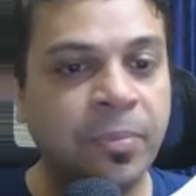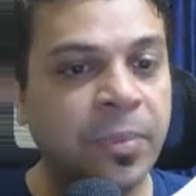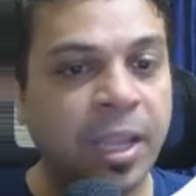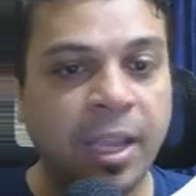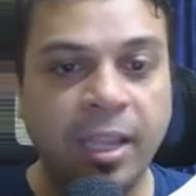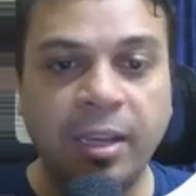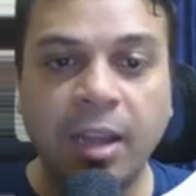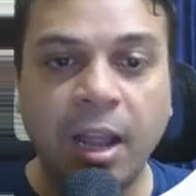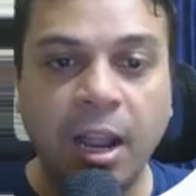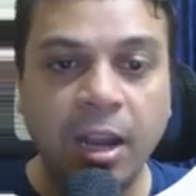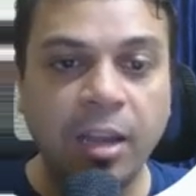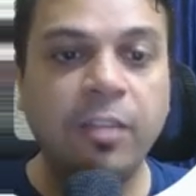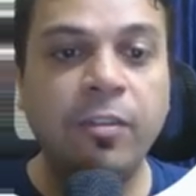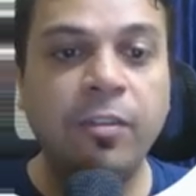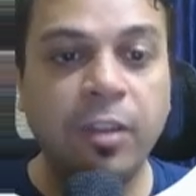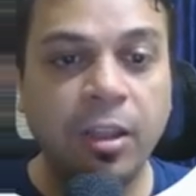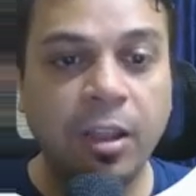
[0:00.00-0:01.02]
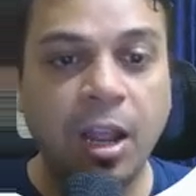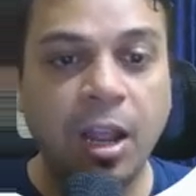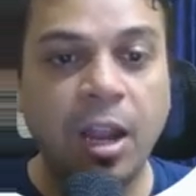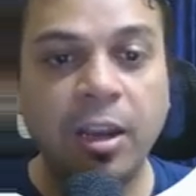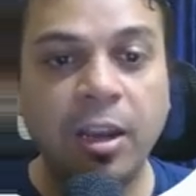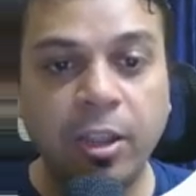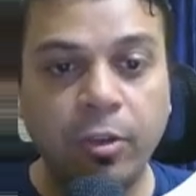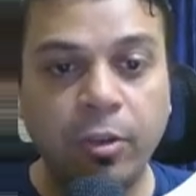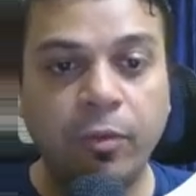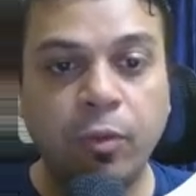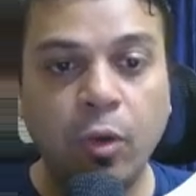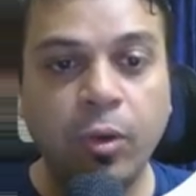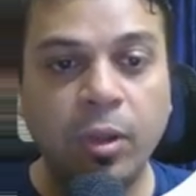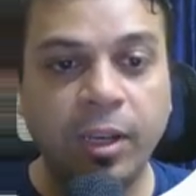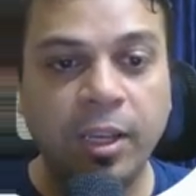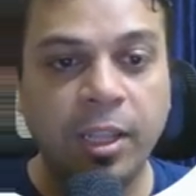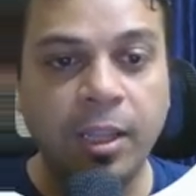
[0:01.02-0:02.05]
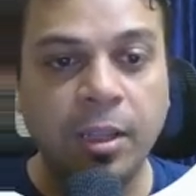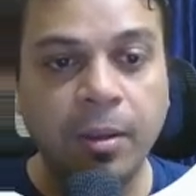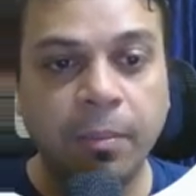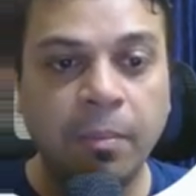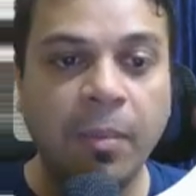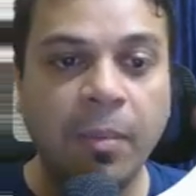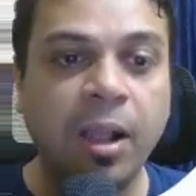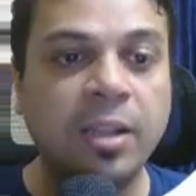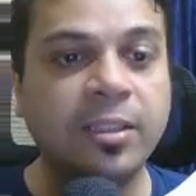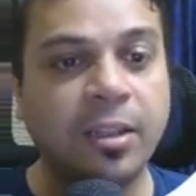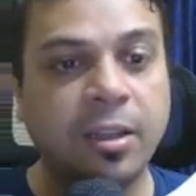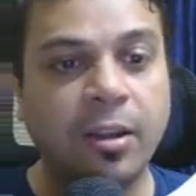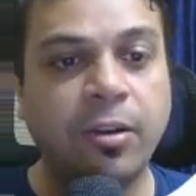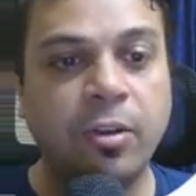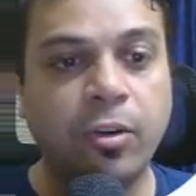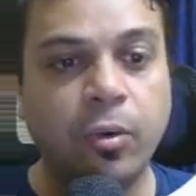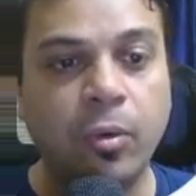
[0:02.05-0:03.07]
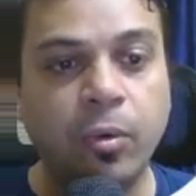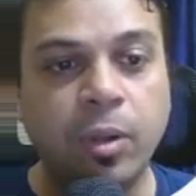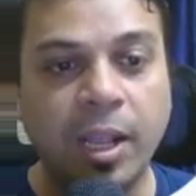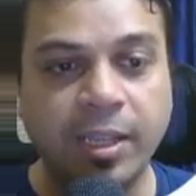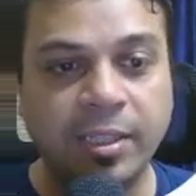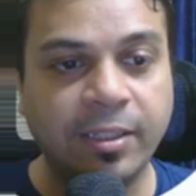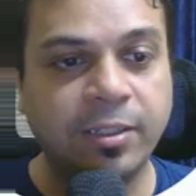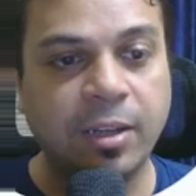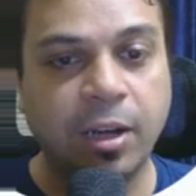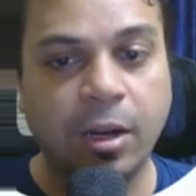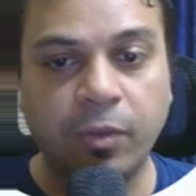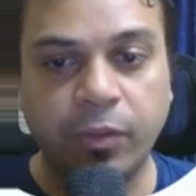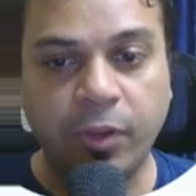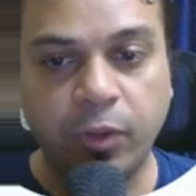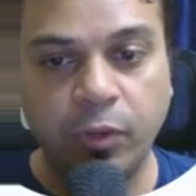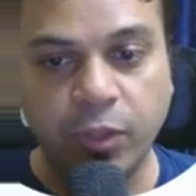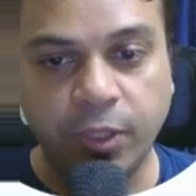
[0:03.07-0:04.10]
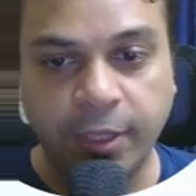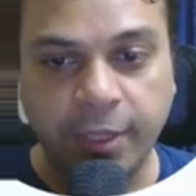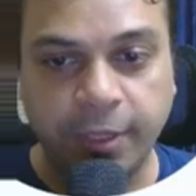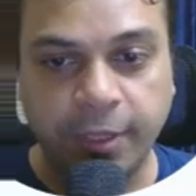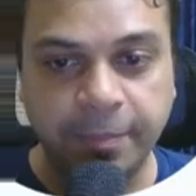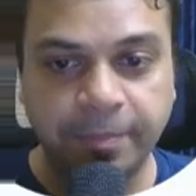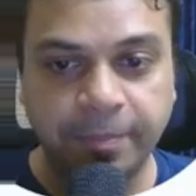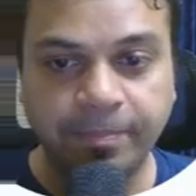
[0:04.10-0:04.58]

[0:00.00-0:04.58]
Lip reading: it unequivocally marks the current row as the start of a new journey.